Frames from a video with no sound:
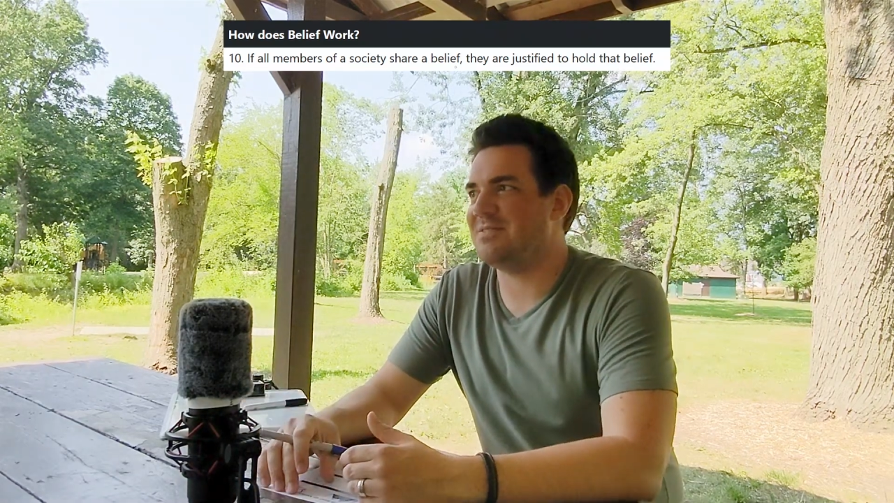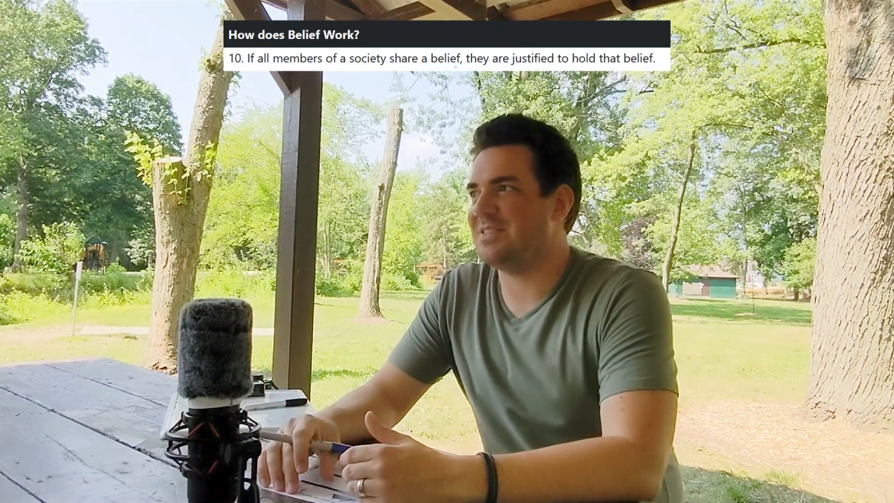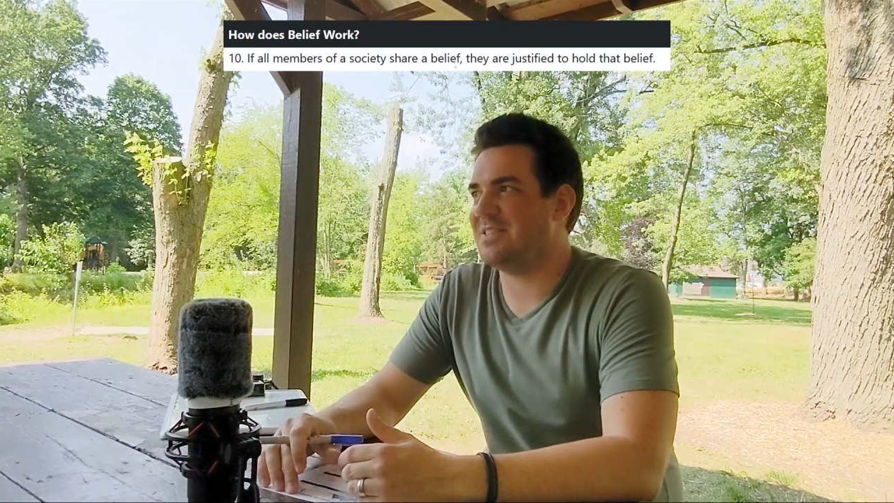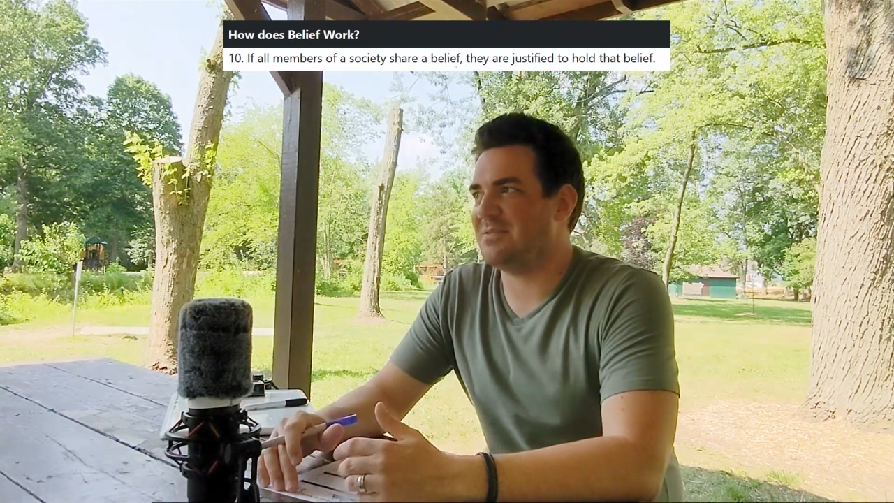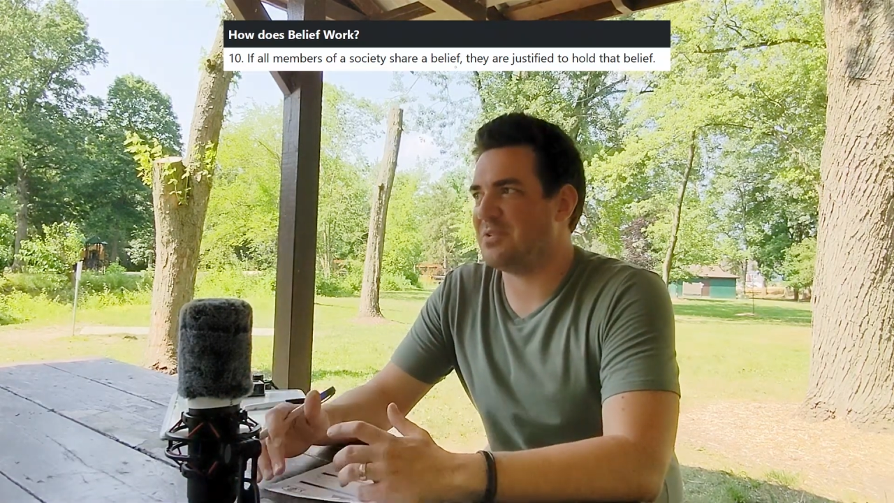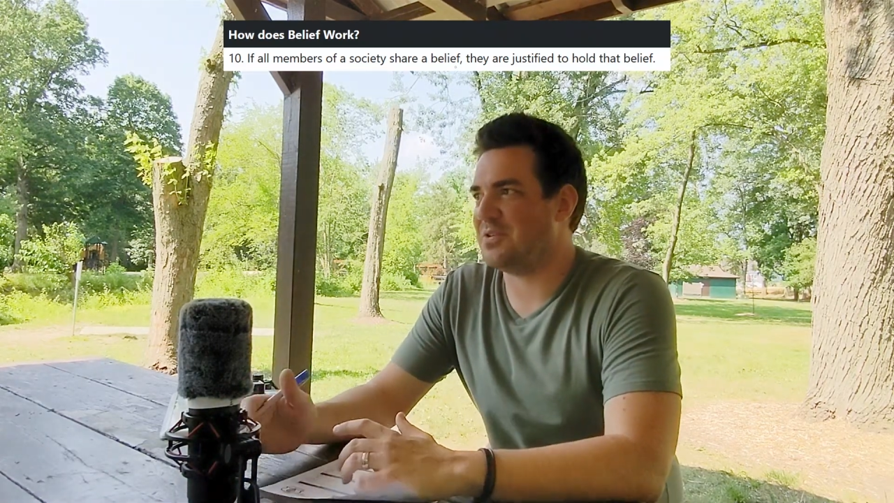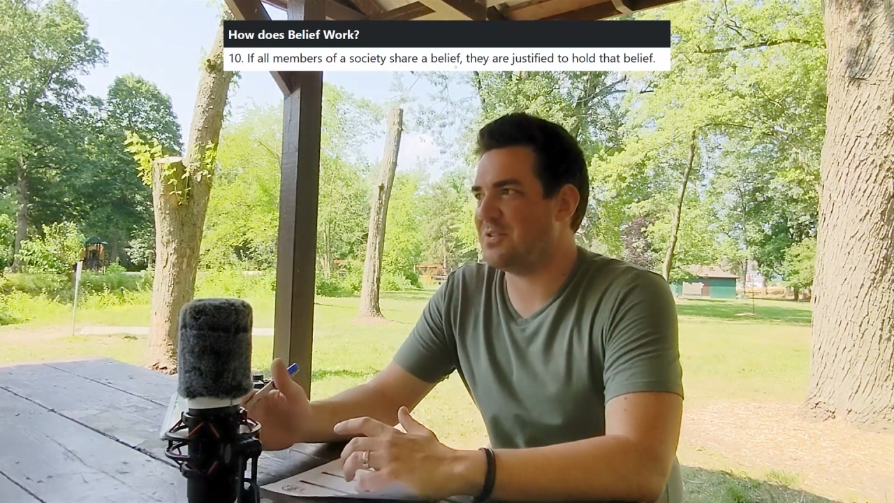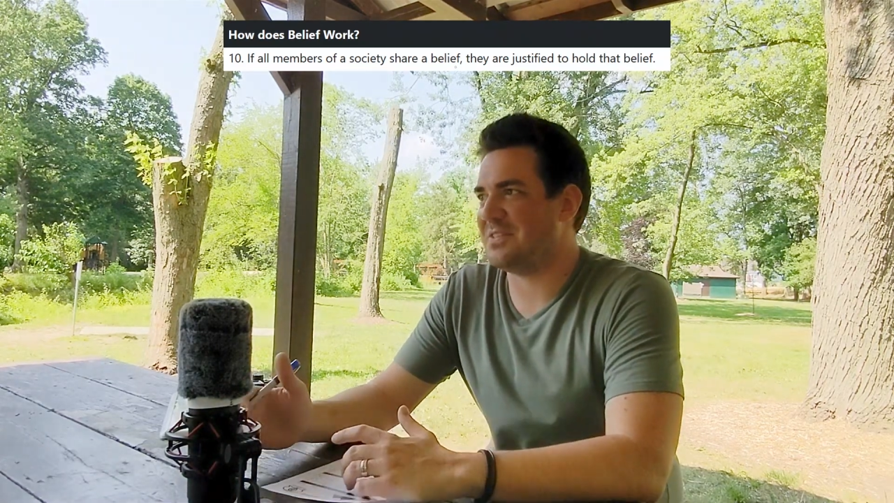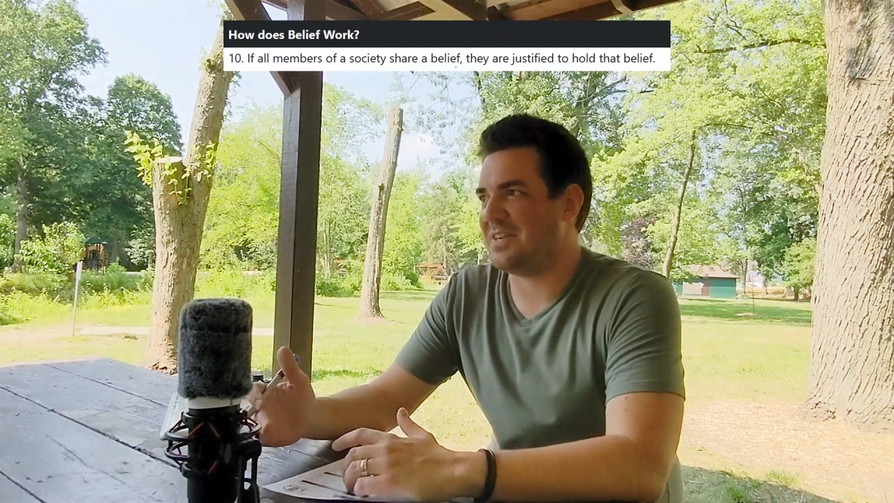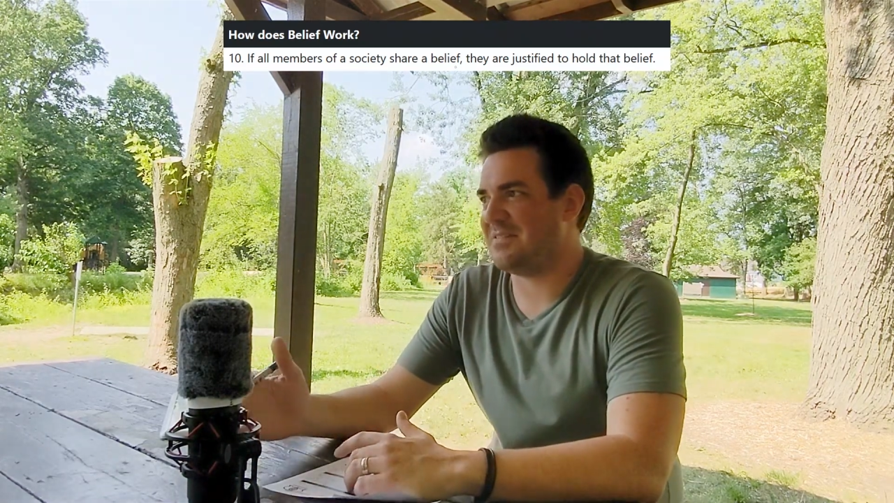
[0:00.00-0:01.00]
didn't
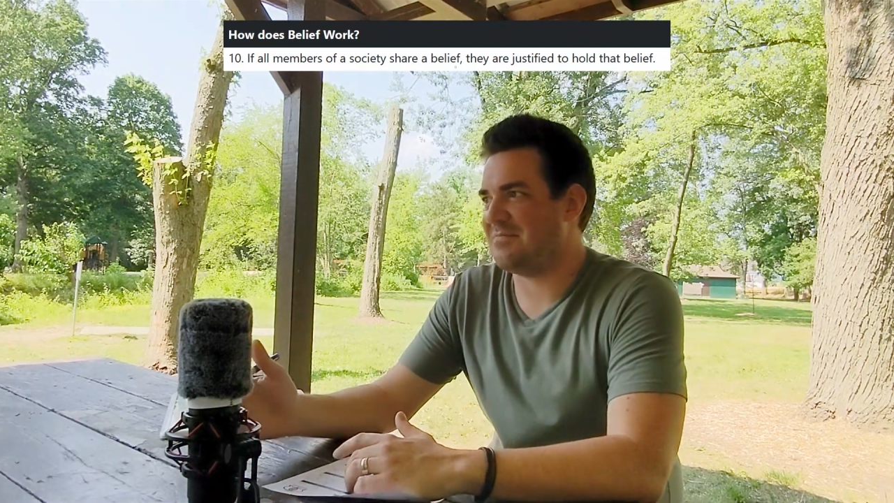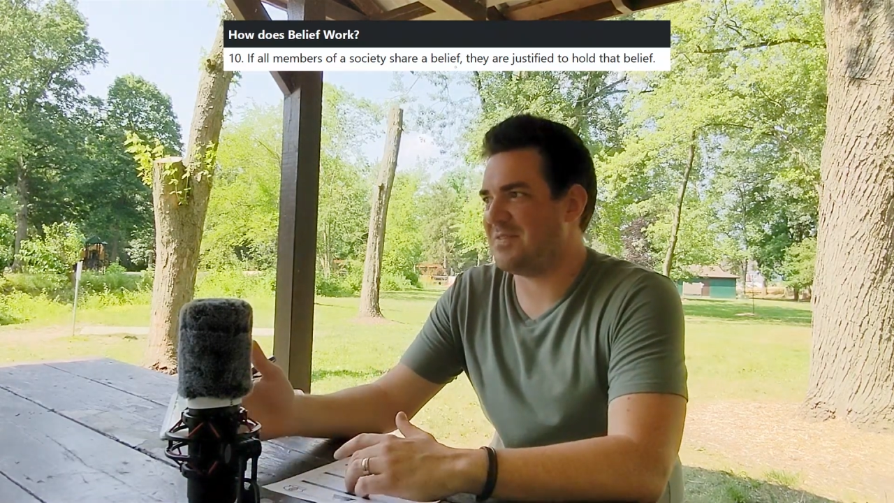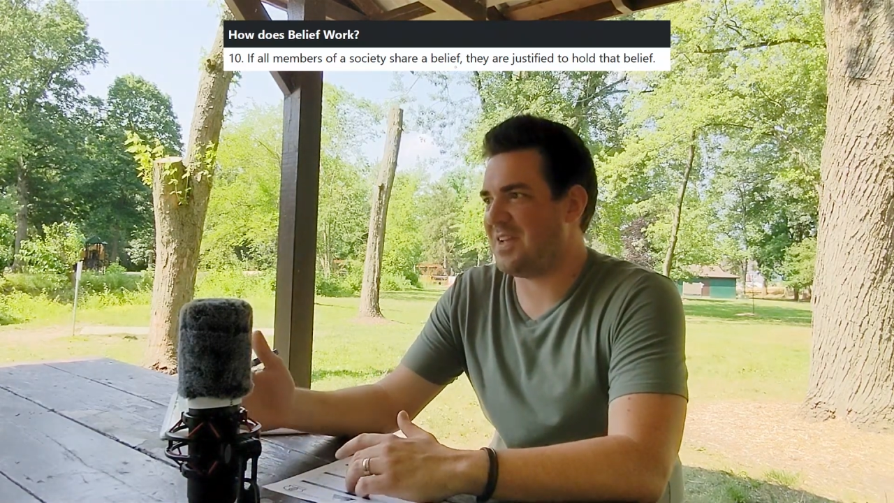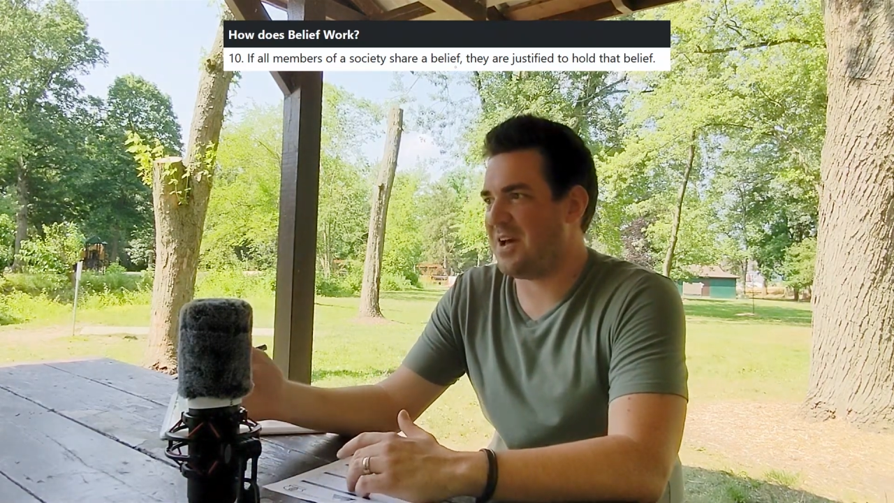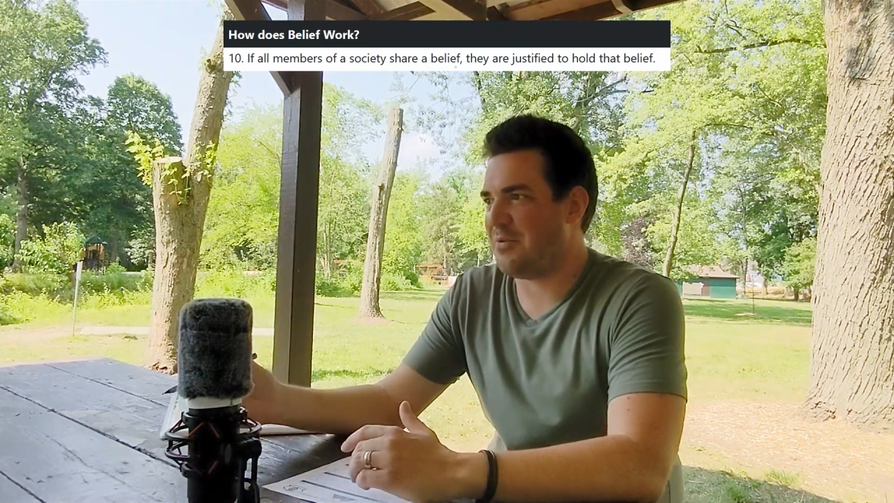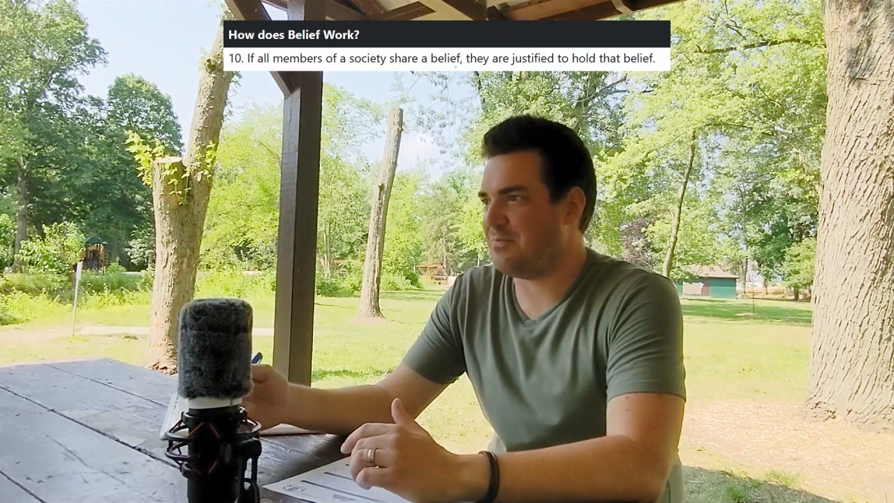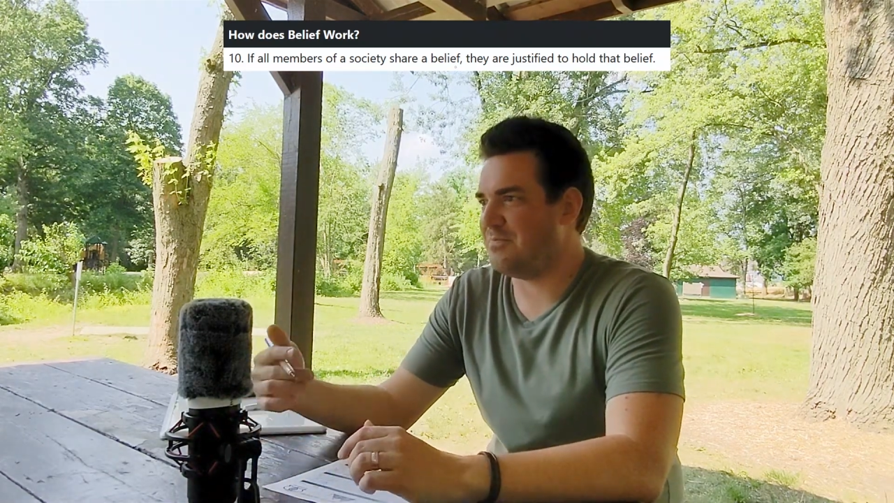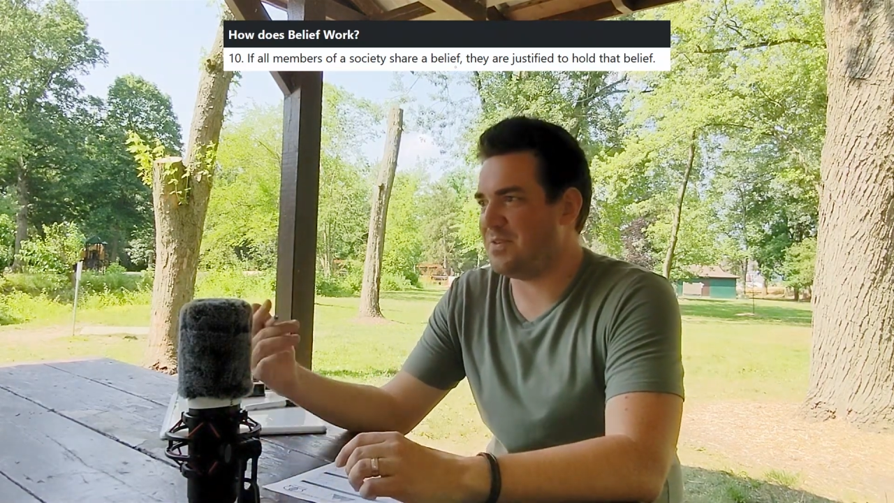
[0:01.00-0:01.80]
understand how